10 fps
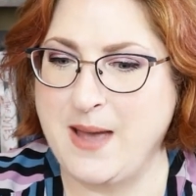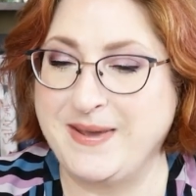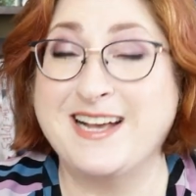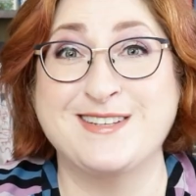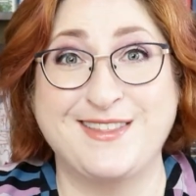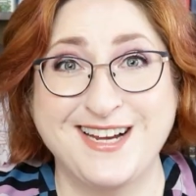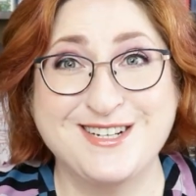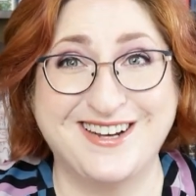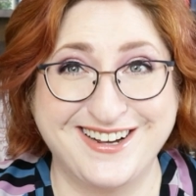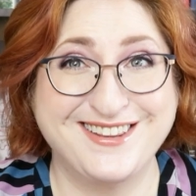because I
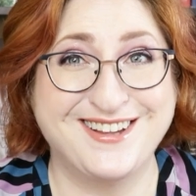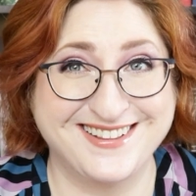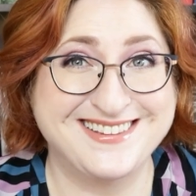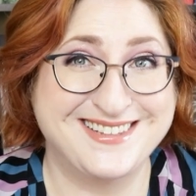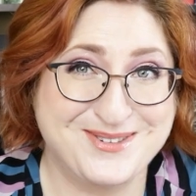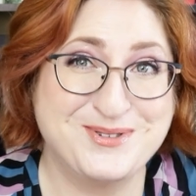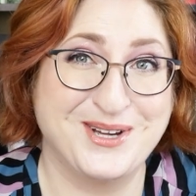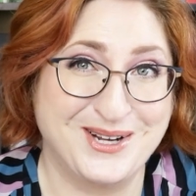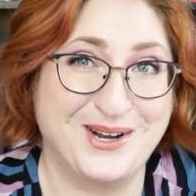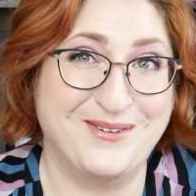think Dawn thought that this was
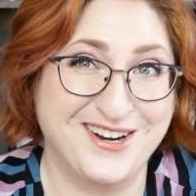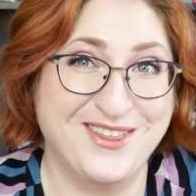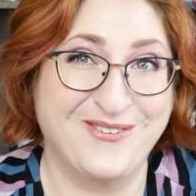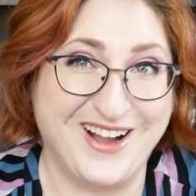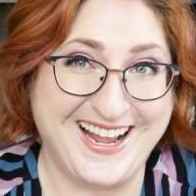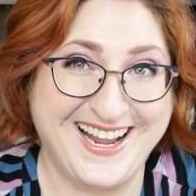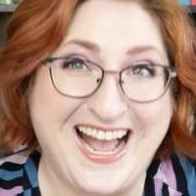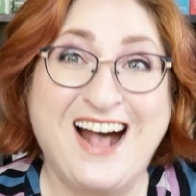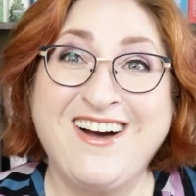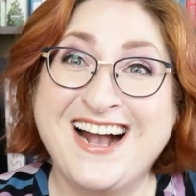gonna go another way.
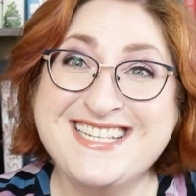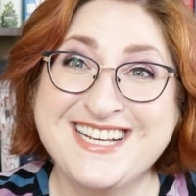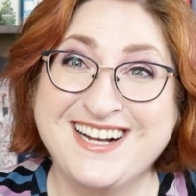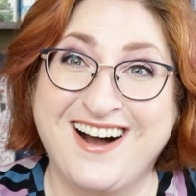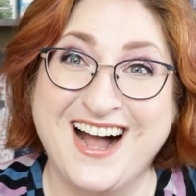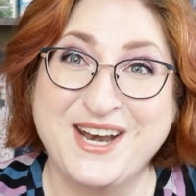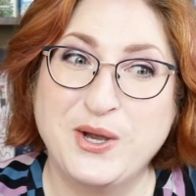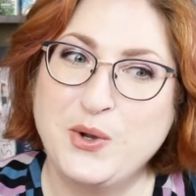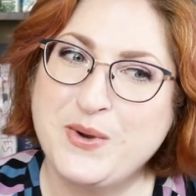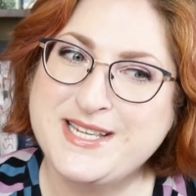How has it gone?
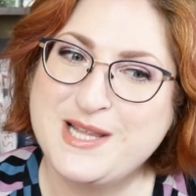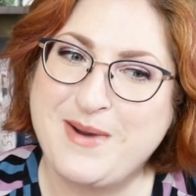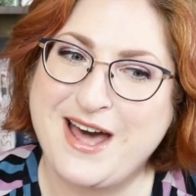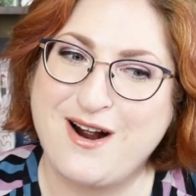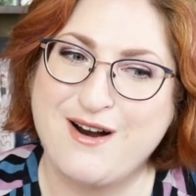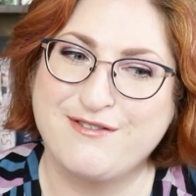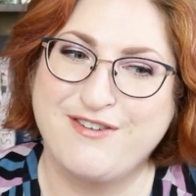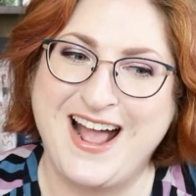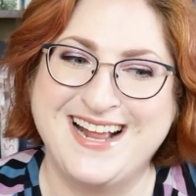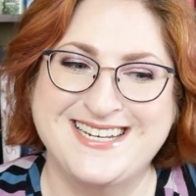Who is the bad art
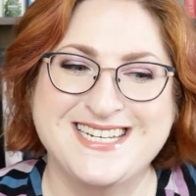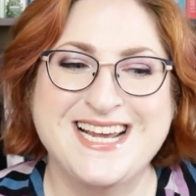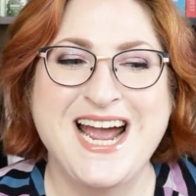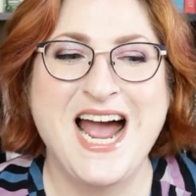friend?